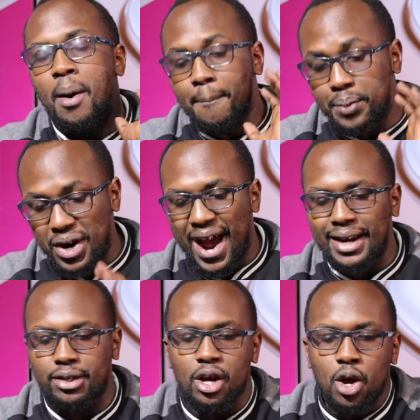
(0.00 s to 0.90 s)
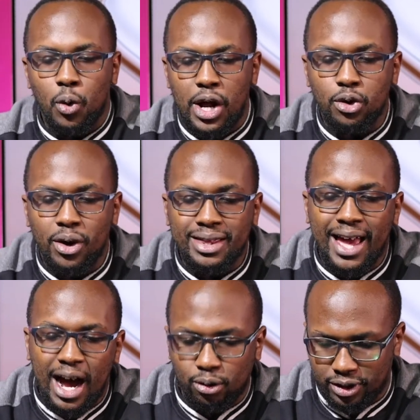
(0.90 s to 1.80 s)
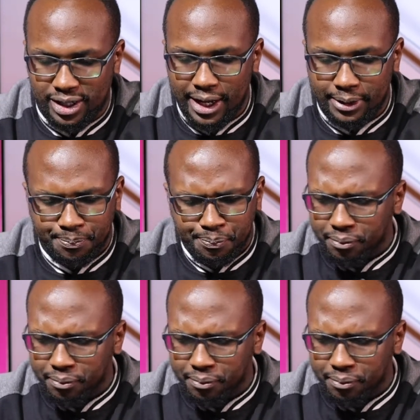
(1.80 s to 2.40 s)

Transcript: bright when you're in the outside.